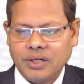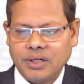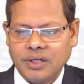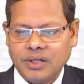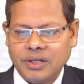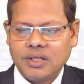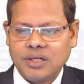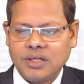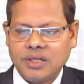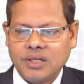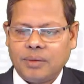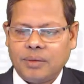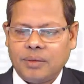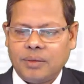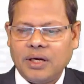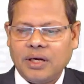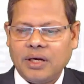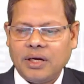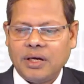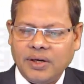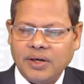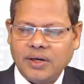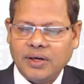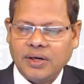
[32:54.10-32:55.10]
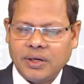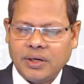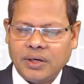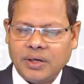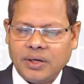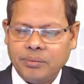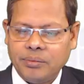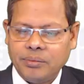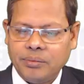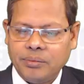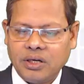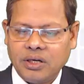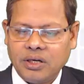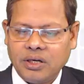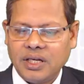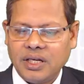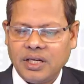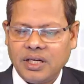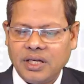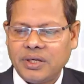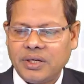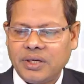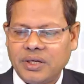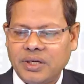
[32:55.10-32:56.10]
supply of labor, because
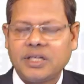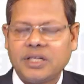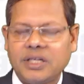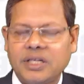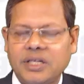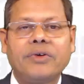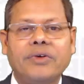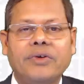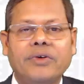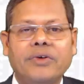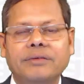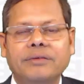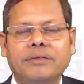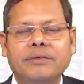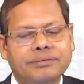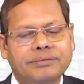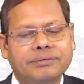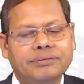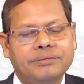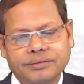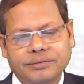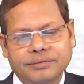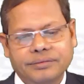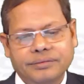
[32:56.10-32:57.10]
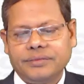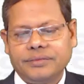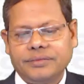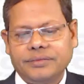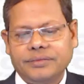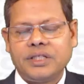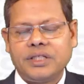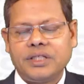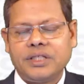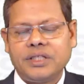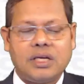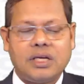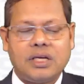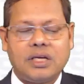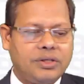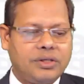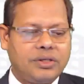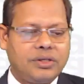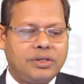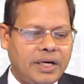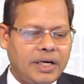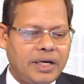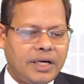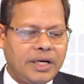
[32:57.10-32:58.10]
labor is required, that is also in the
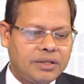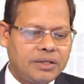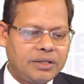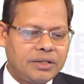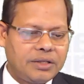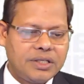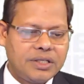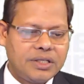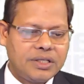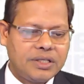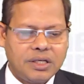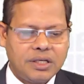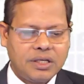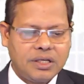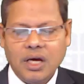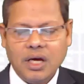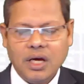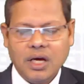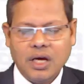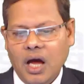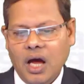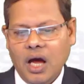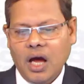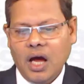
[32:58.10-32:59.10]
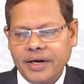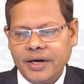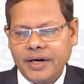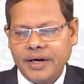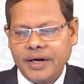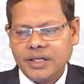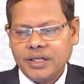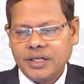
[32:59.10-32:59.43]
negative list. And